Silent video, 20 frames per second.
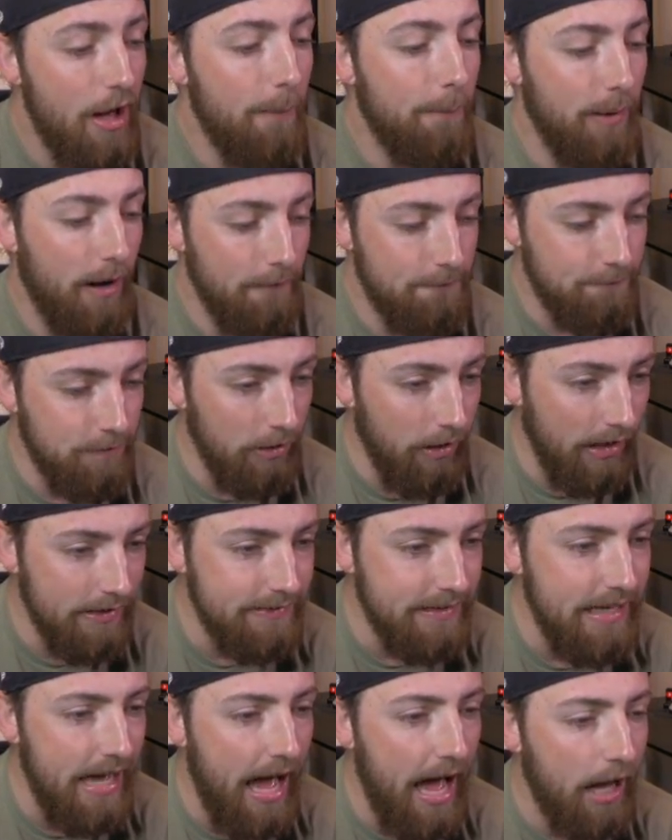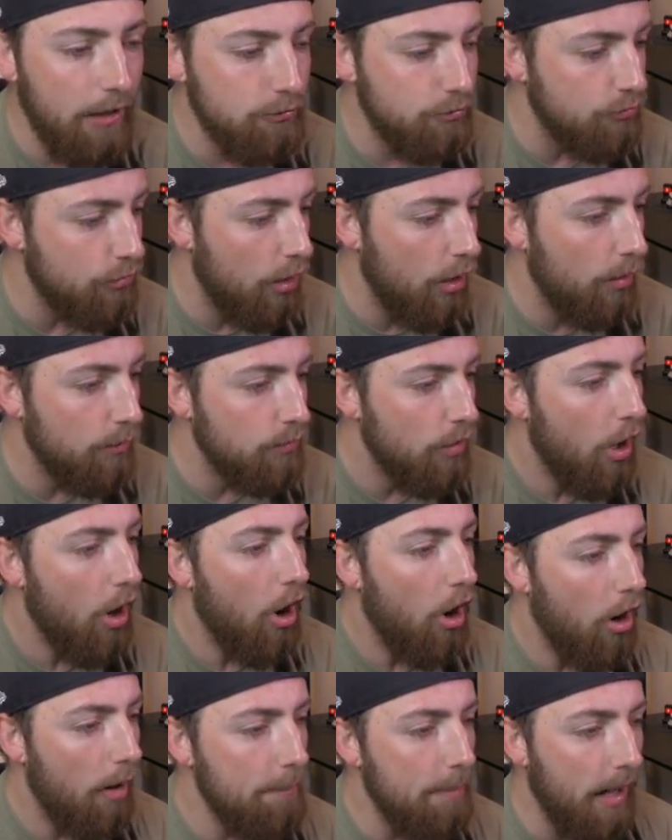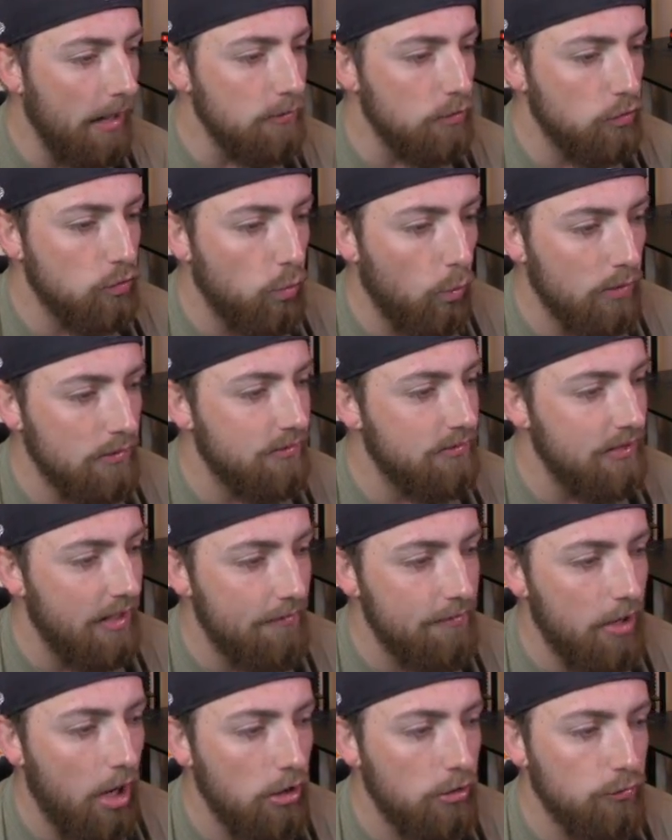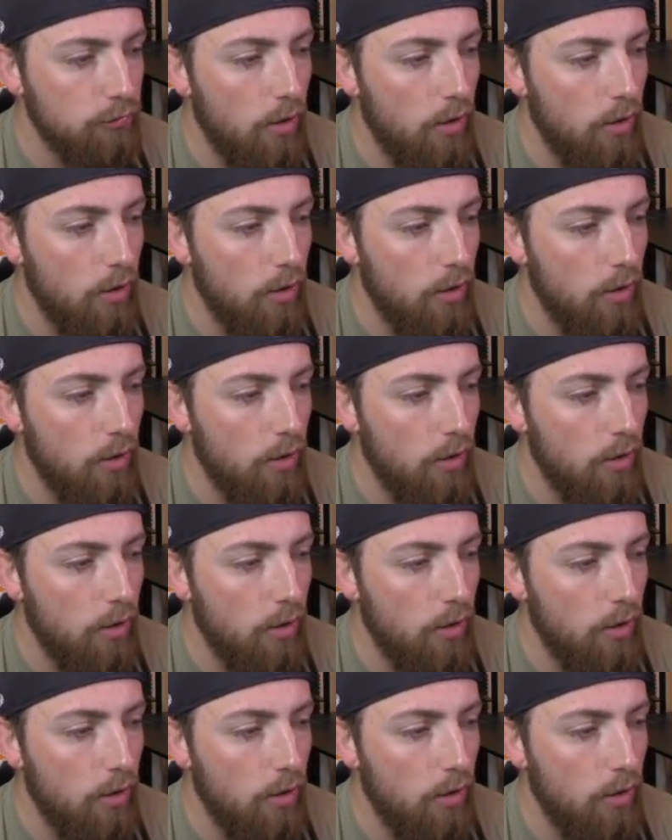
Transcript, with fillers: but I feel like the Astros are about to score 700